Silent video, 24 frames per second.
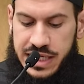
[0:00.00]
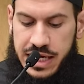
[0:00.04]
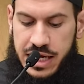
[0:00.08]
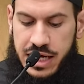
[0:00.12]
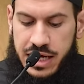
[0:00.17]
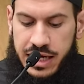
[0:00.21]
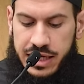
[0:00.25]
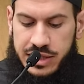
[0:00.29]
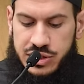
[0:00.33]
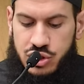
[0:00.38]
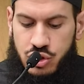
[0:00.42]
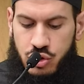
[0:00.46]

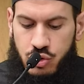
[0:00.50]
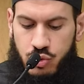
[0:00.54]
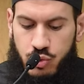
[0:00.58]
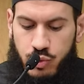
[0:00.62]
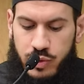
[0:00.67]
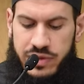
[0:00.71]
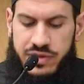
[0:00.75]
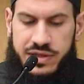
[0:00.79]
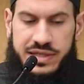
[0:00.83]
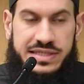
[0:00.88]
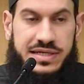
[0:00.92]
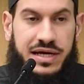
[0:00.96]
And so when
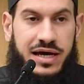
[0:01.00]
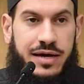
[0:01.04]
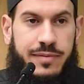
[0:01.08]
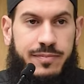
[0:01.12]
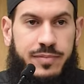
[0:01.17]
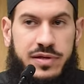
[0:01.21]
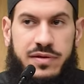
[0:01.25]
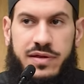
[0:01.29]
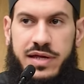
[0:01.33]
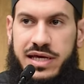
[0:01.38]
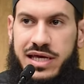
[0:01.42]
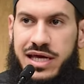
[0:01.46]
this
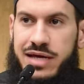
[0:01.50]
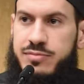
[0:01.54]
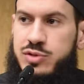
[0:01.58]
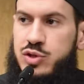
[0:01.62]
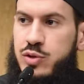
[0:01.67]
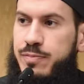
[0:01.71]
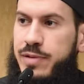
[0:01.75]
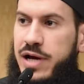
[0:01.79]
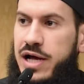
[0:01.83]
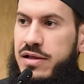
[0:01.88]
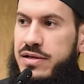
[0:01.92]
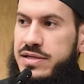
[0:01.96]
happened, they came to
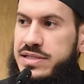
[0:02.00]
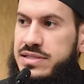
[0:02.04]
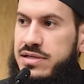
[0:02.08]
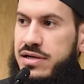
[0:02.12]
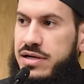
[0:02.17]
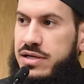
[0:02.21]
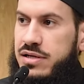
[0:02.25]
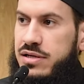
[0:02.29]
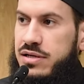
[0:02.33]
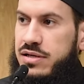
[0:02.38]
Palestine,